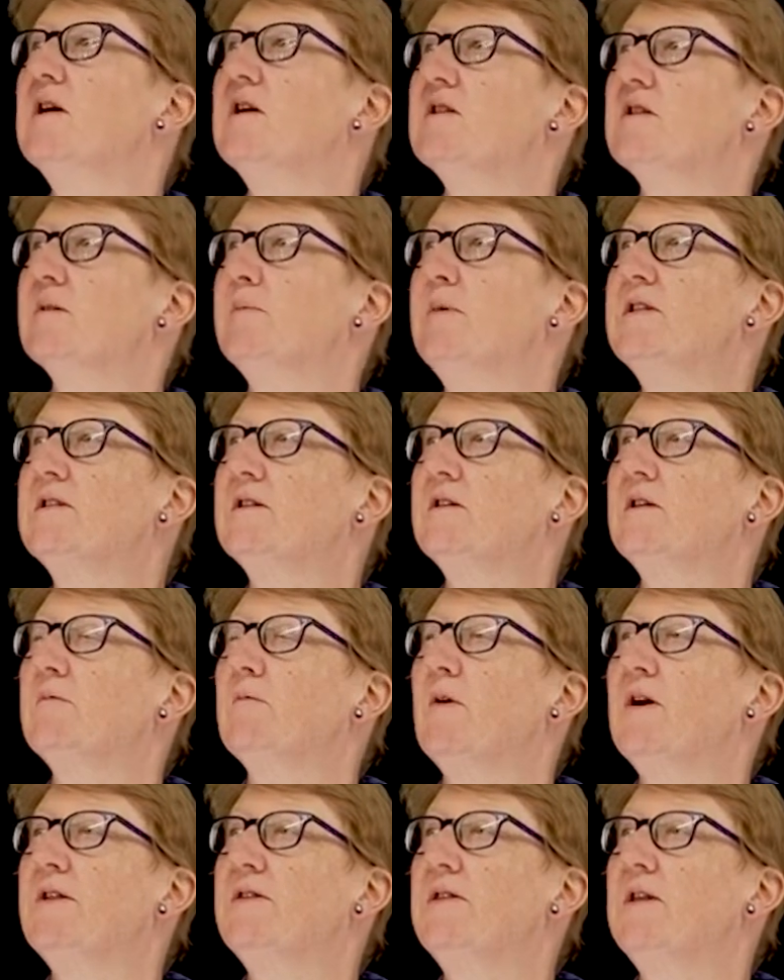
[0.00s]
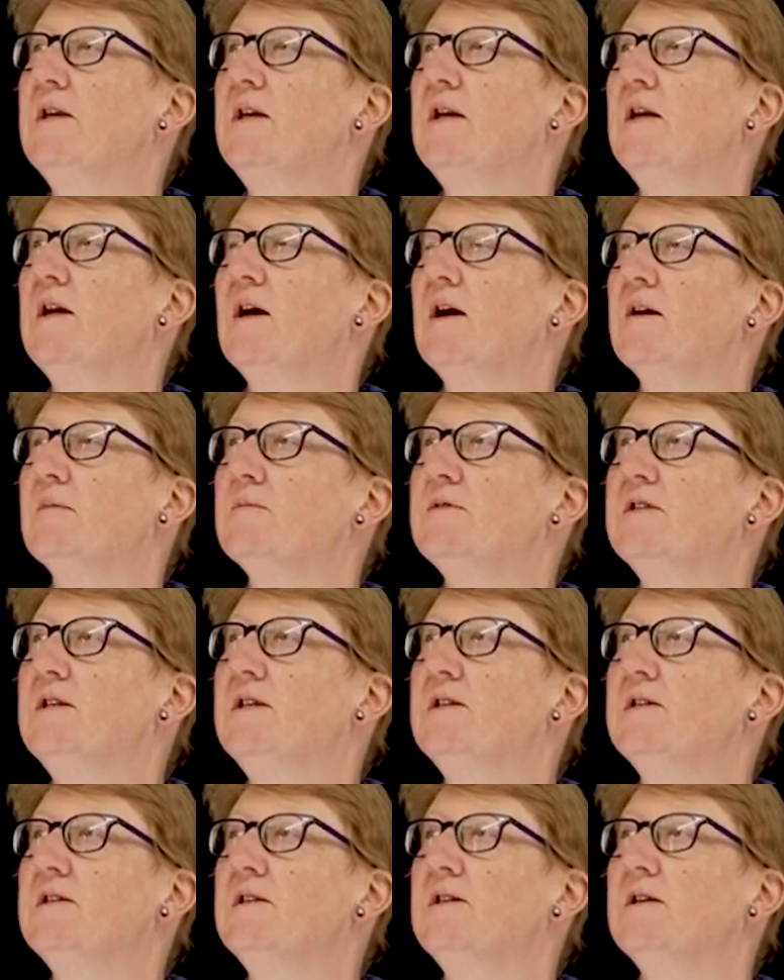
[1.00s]
So basically what the
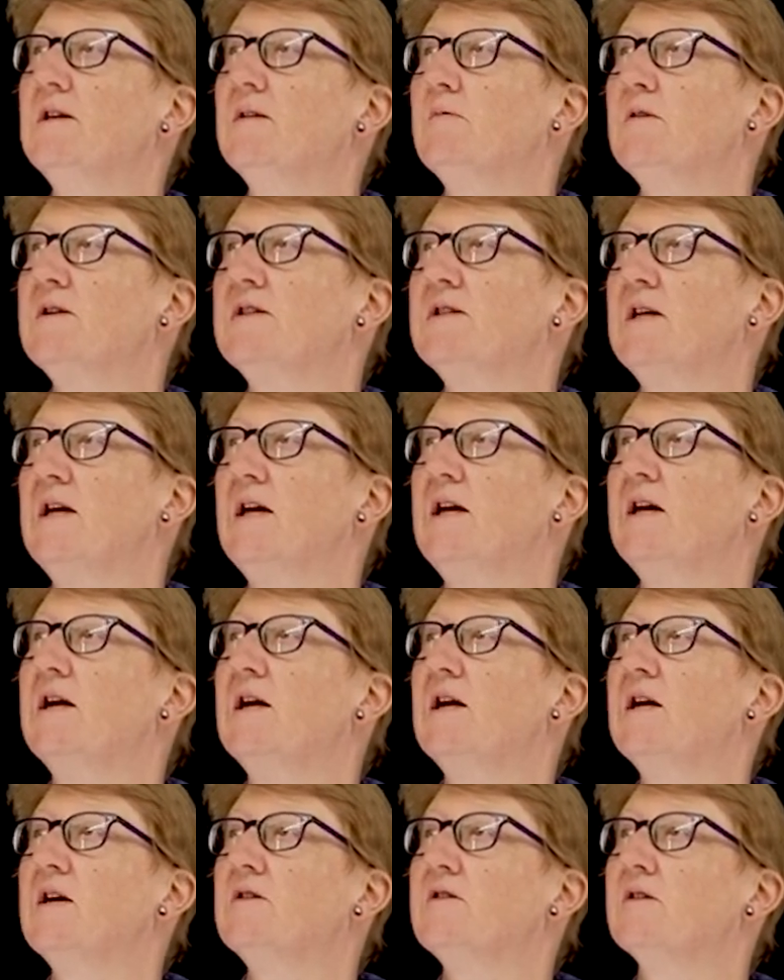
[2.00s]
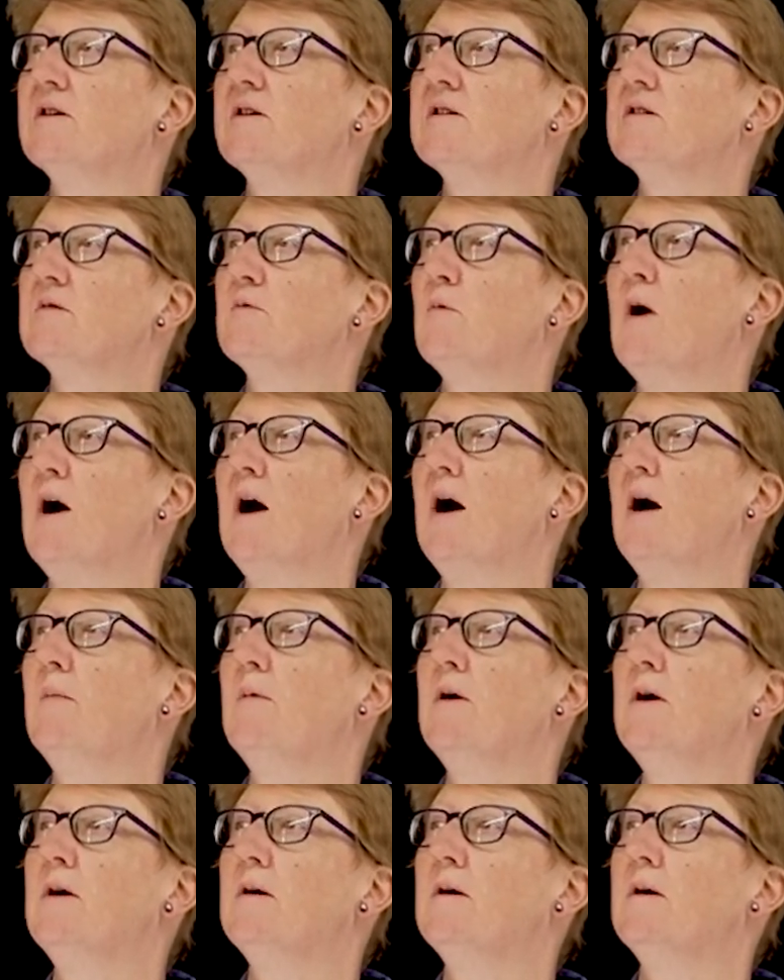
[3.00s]
CDC did was they took a
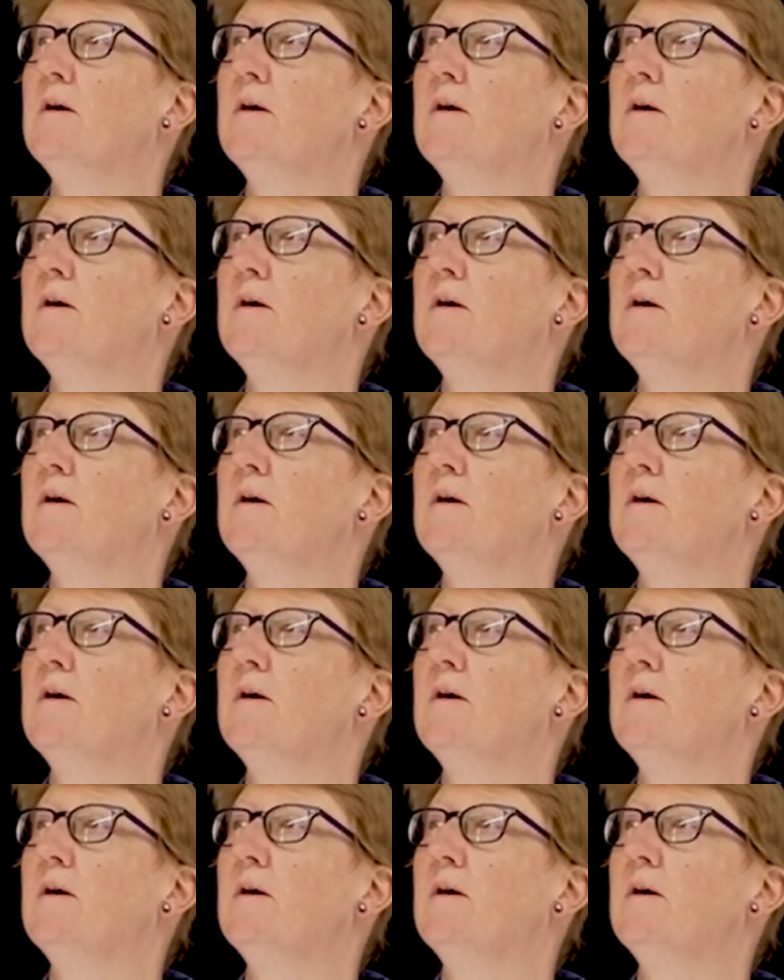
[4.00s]
swab